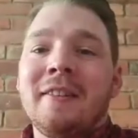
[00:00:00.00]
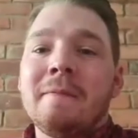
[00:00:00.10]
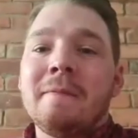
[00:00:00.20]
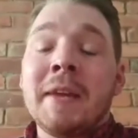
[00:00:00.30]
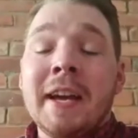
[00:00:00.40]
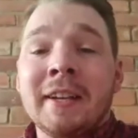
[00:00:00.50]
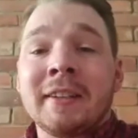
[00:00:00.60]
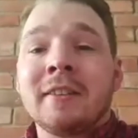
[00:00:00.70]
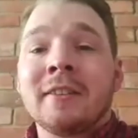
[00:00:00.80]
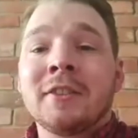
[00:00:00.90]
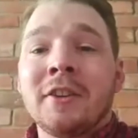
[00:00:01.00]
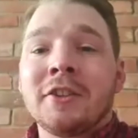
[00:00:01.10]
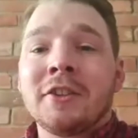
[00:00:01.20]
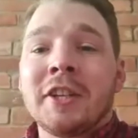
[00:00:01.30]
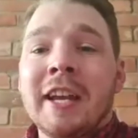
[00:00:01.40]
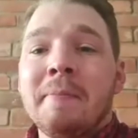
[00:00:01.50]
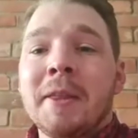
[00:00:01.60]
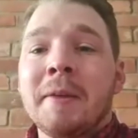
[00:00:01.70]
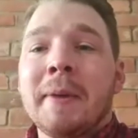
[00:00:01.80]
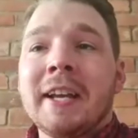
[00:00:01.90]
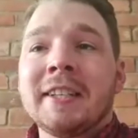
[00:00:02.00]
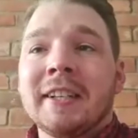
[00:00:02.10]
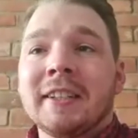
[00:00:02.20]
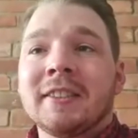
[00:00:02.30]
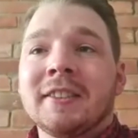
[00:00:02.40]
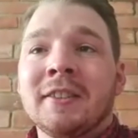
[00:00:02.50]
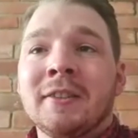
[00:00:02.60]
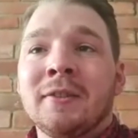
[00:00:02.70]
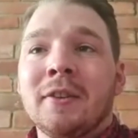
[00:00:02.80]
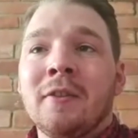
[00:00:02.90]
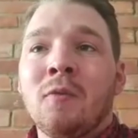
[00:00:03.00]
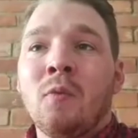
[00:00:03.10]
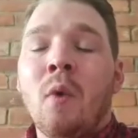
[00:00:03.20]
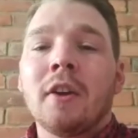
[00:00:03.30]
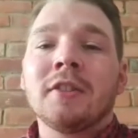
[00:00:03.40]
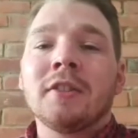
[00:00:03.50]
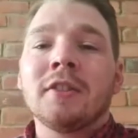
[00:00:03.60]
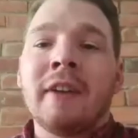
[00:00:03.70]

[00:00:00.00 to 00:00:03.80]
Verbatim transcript: Yeah, so she gave me the basics to of what to write.